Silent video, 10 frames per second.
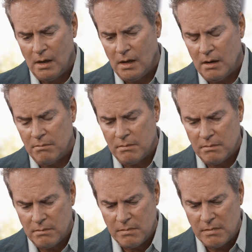
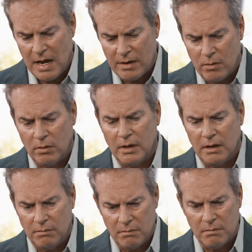not
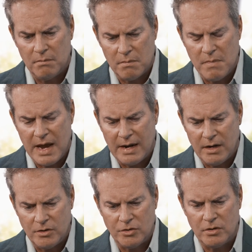only
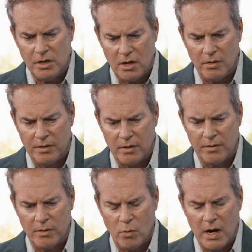manage
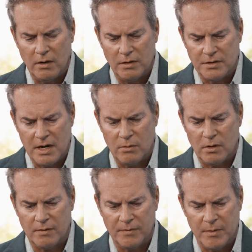their wireless
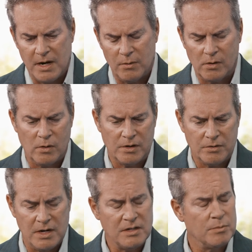network from a network
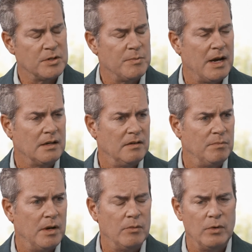orchestration
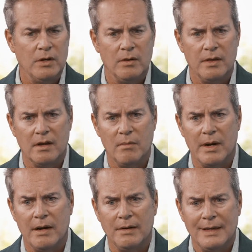perspective, but when you think
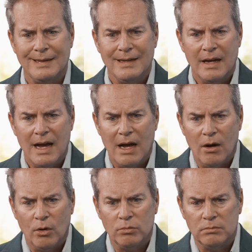about
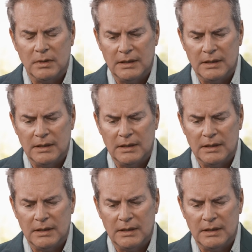how